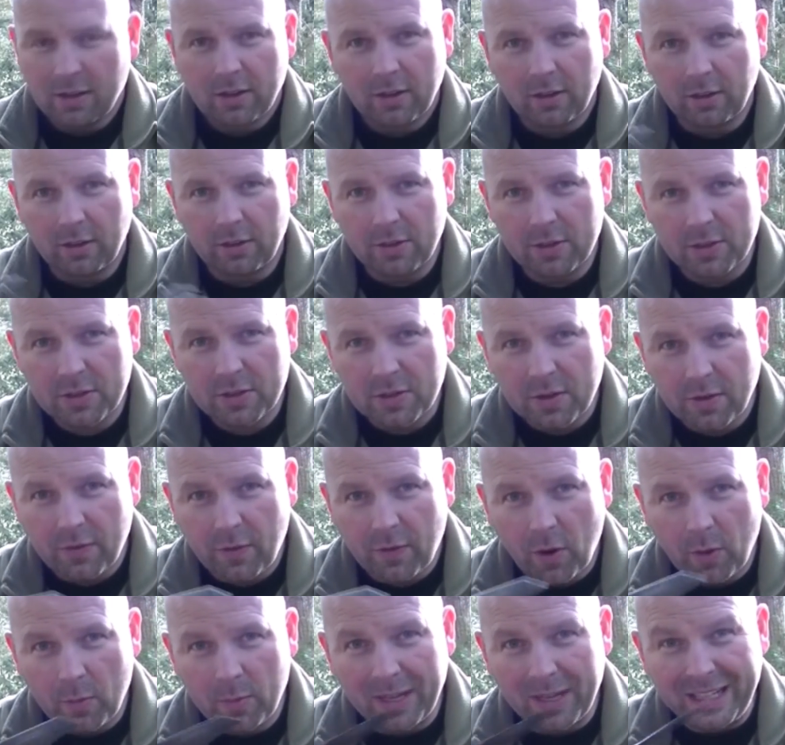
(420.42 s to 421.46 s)
Got this
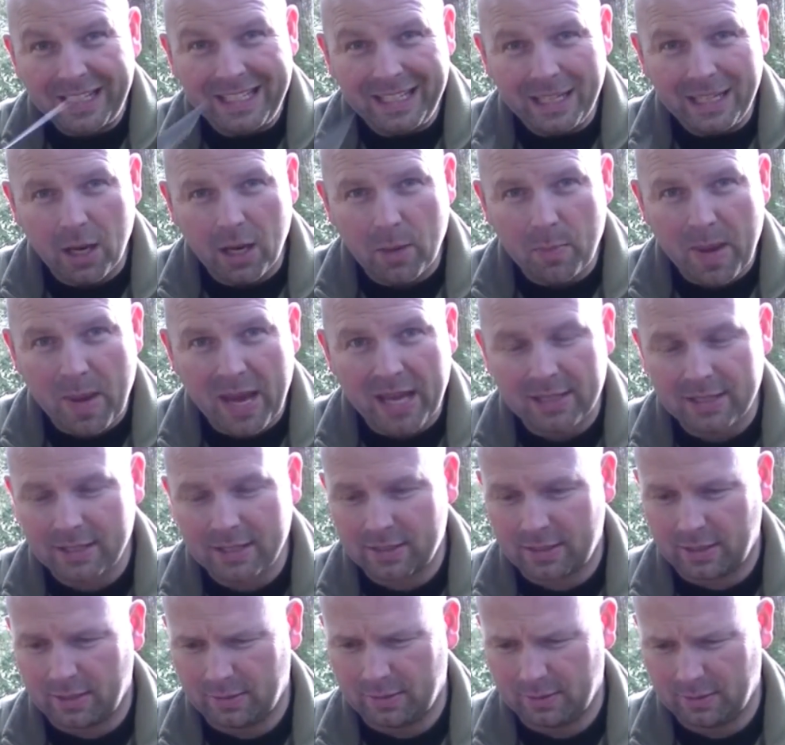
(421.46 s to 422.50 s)
from Gear
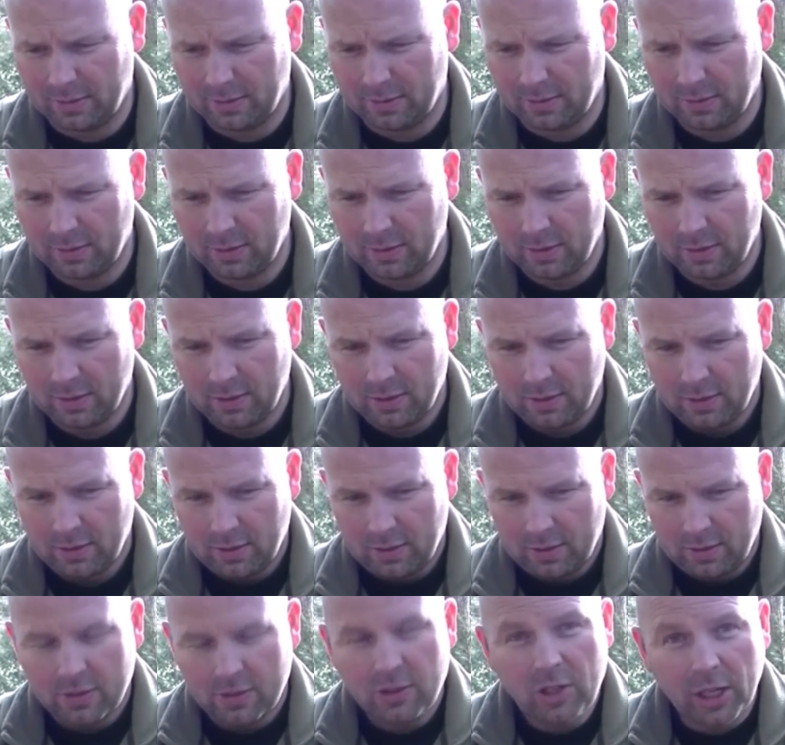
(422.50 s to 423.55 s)
Best.
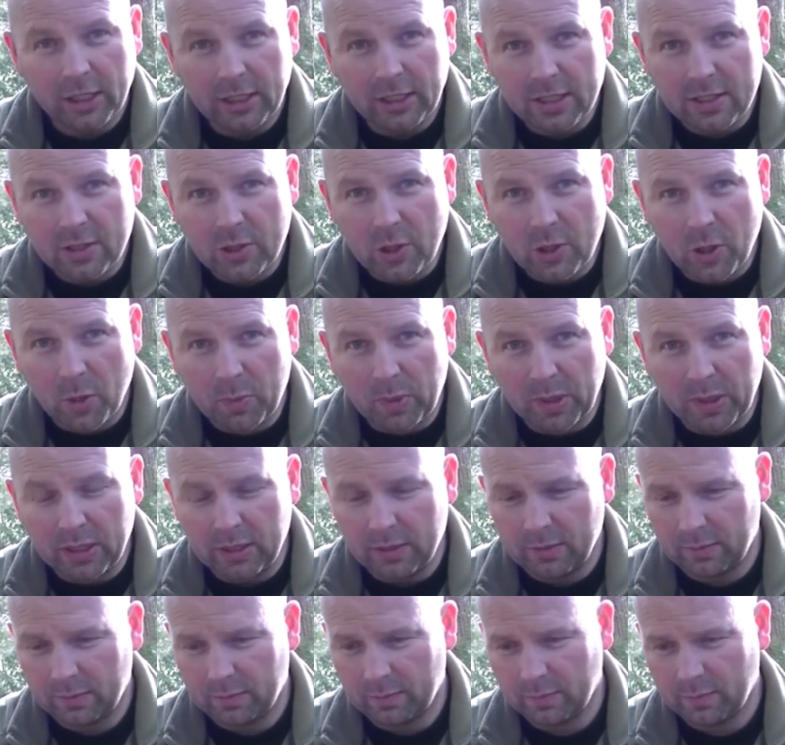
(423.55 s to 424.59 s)
Chinese company.
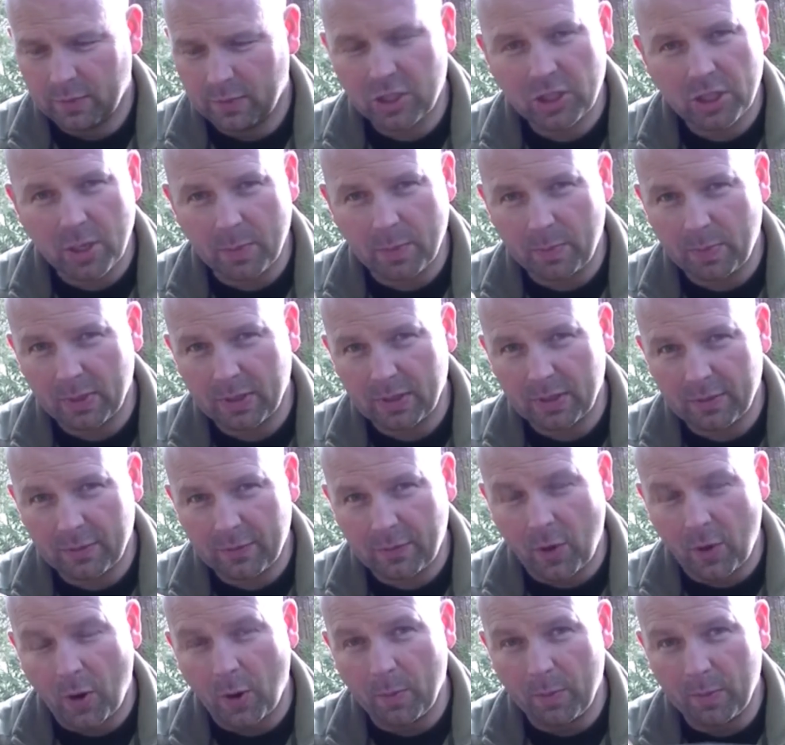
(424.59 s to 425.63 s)
The ship
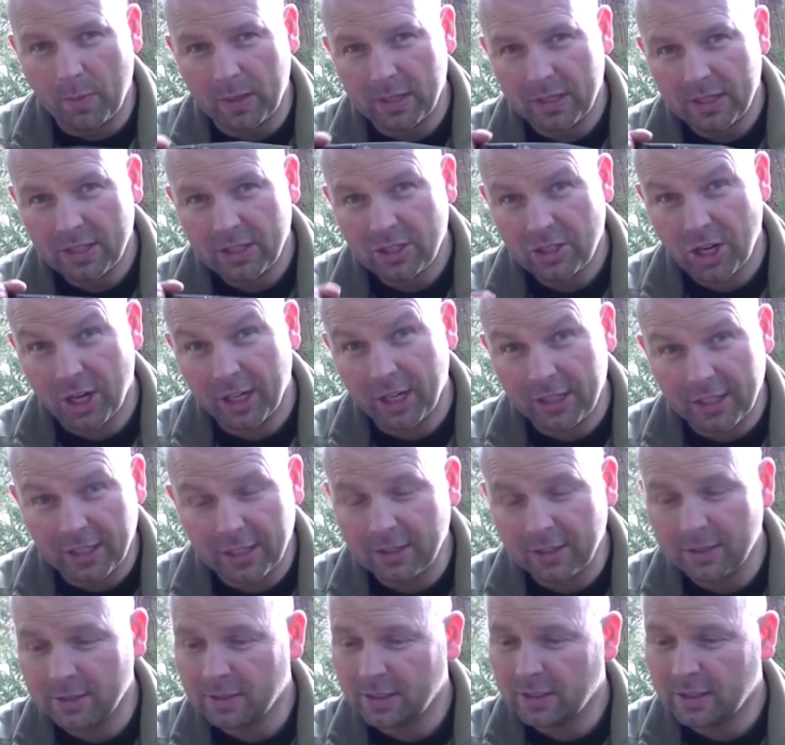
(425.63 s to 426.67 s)
from China.
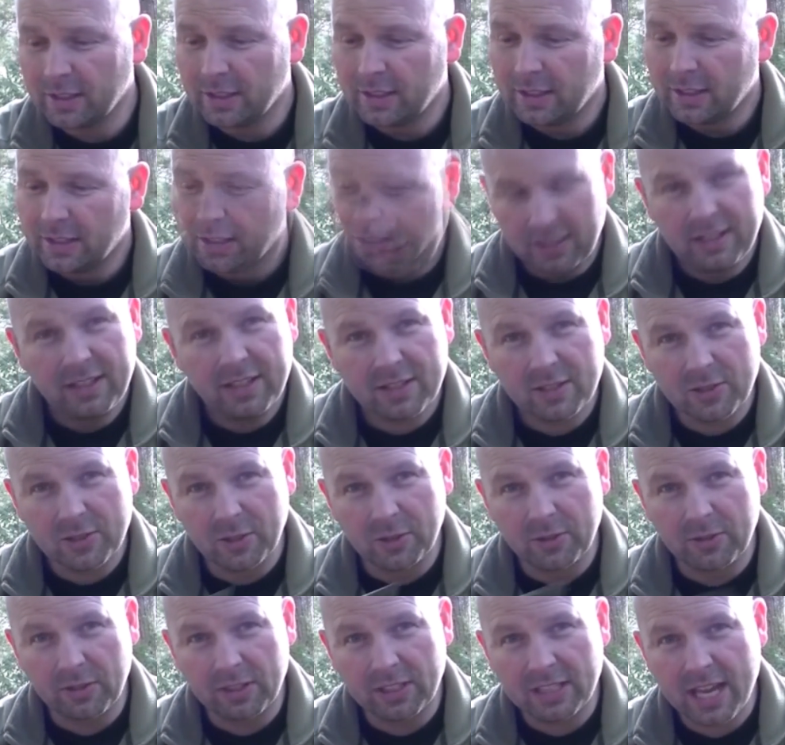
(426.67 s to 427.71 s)
This is
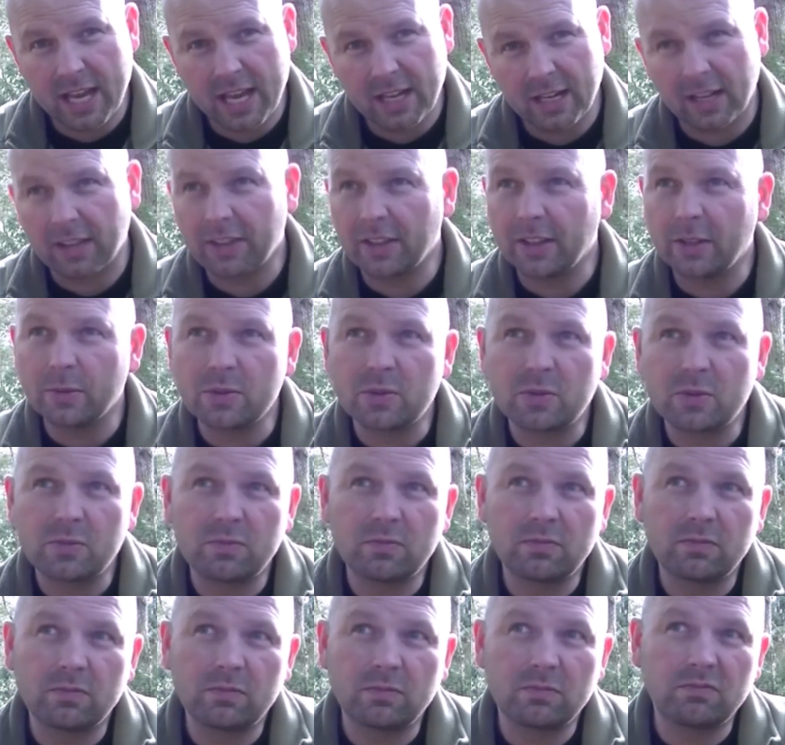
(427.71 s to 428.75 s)
under a tenner. I think it was
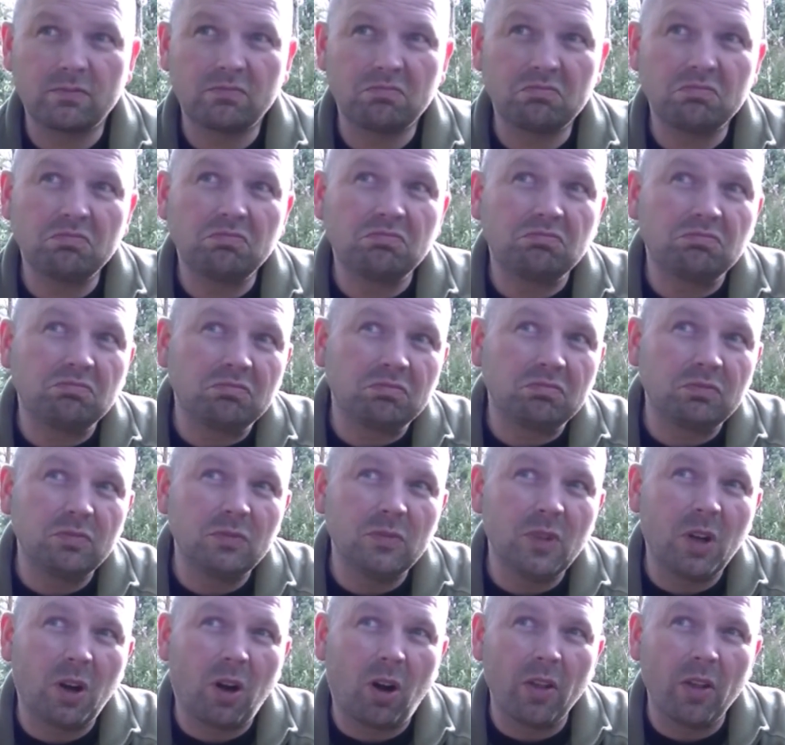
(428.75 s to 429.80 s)

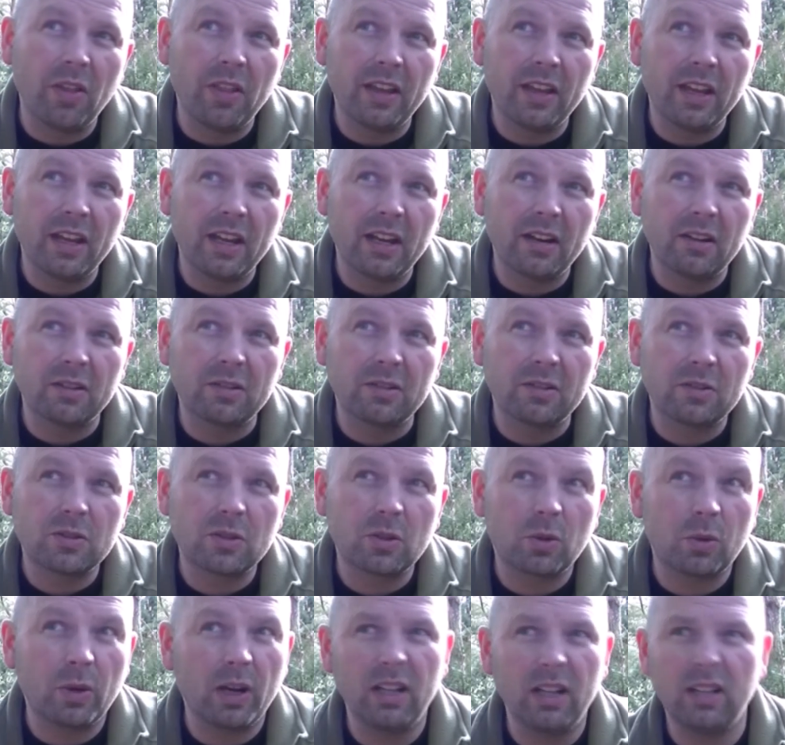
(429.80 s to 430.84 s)
on there
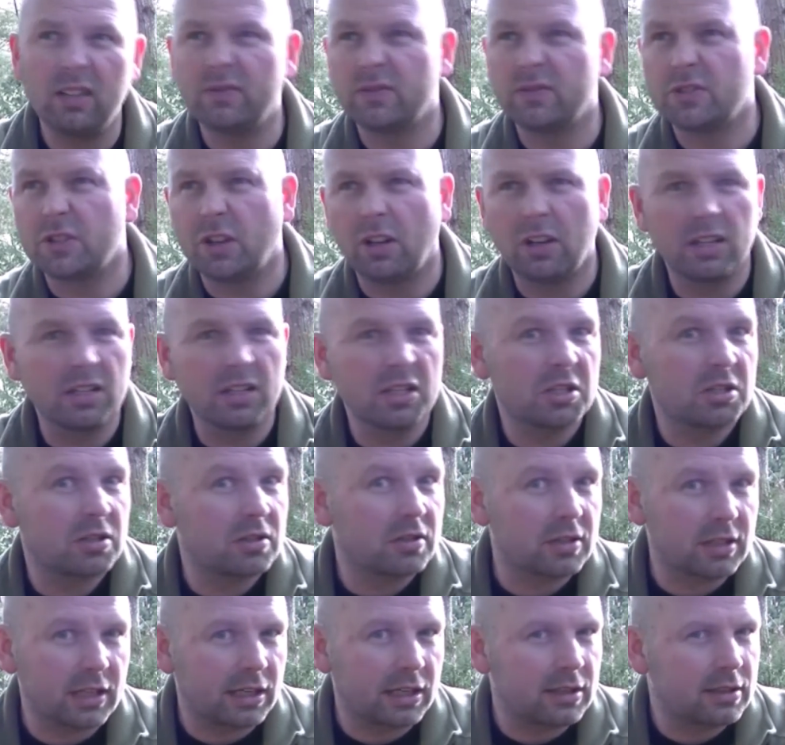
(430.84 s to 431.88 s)

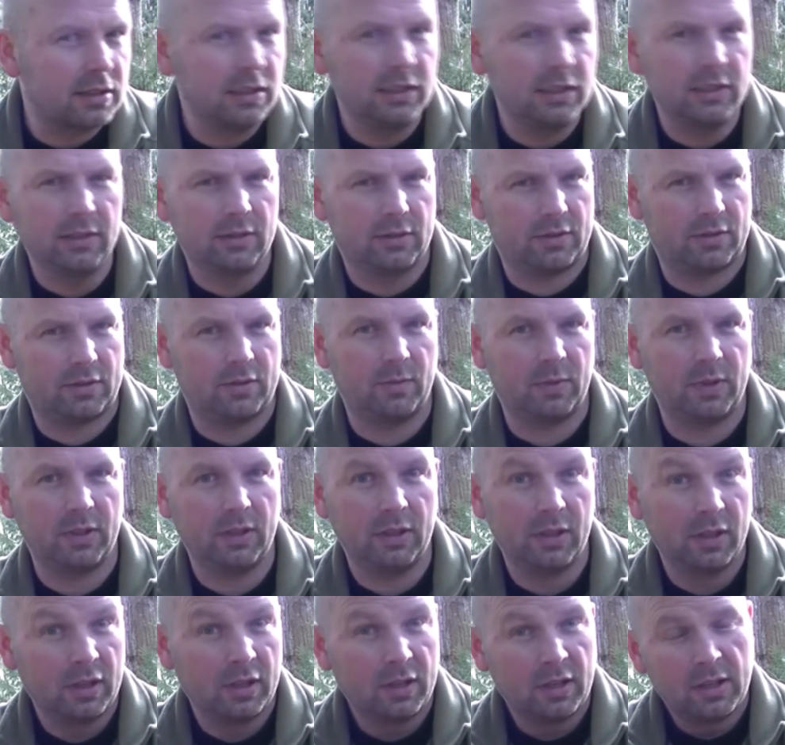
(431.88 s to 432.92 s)
$12.16 or something,
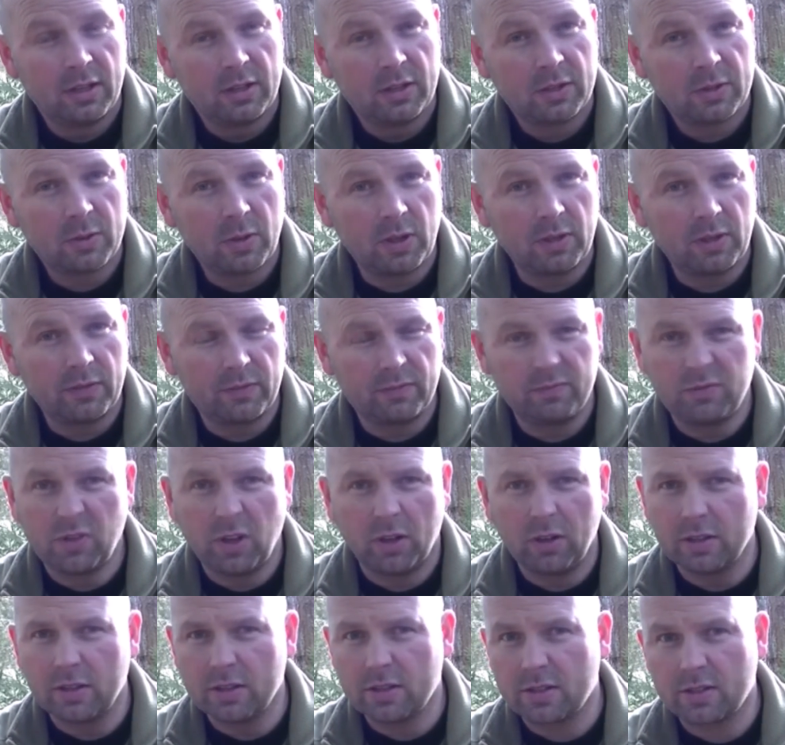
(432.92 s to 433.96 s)

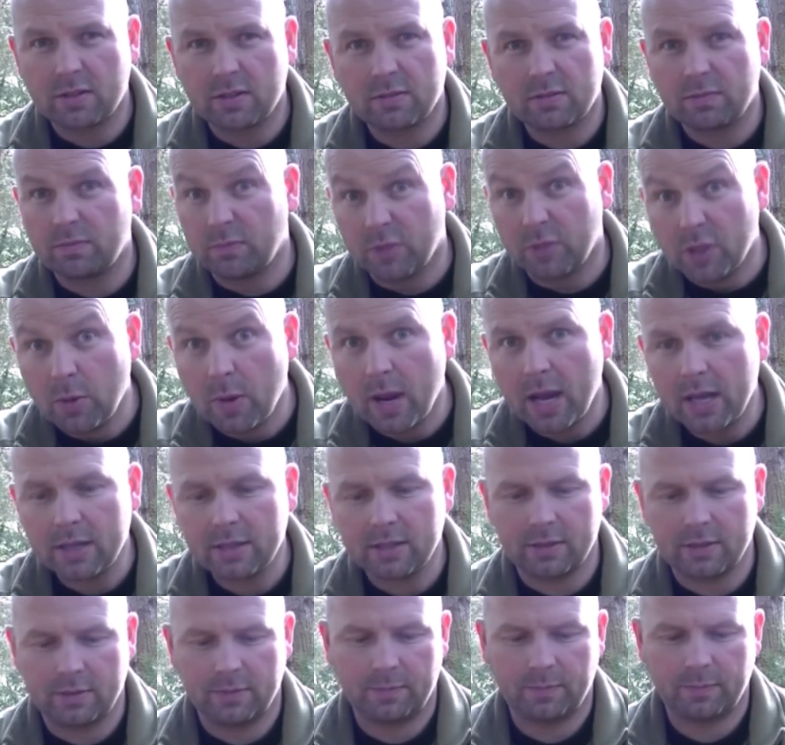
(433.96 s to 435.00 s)
$12
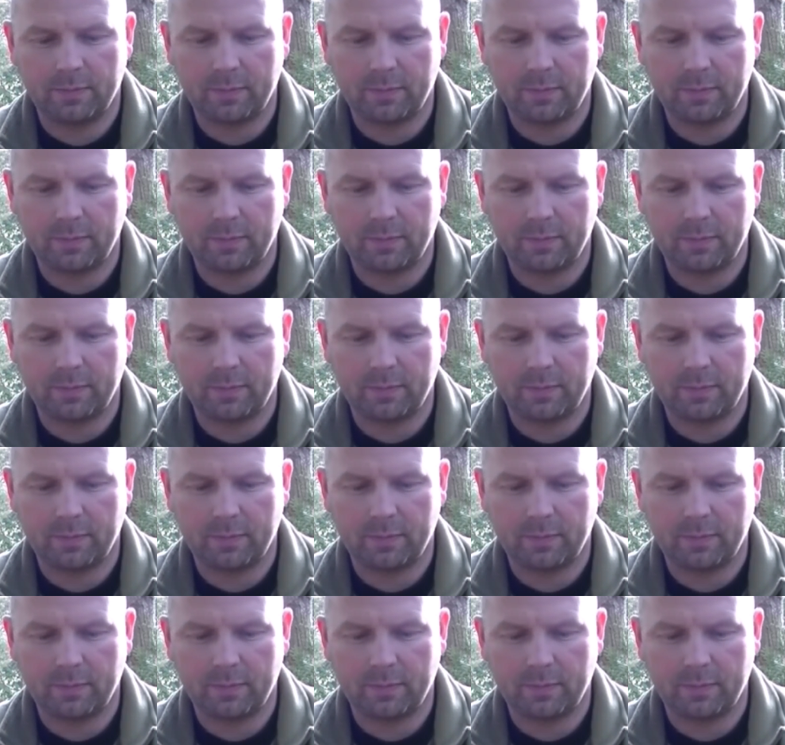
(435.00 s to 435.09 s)
US.